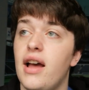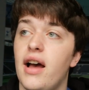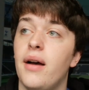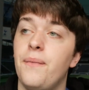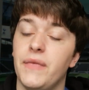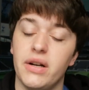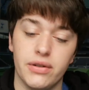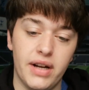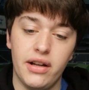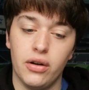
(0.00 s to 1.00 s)
Um, and it was
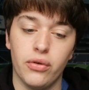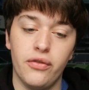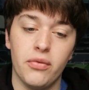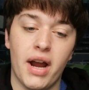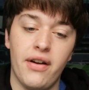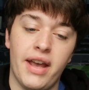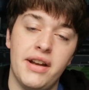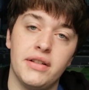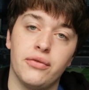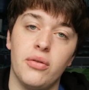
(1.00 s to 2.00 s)
a really good run from Harry
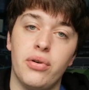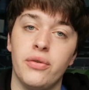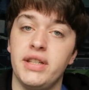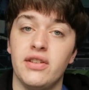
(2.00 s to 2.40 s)
Kane to the front post.